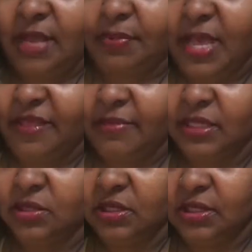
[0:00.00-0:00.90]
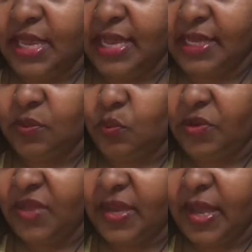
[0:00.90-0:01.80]
Apply the messages at where
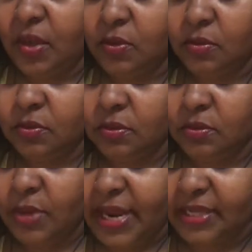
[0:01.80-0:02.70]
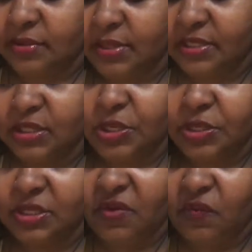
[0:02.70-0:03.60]
they go, right? Insert
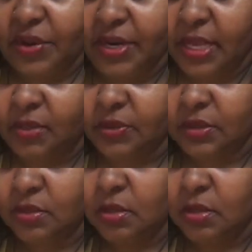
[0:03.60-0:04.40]
yourself where it goes.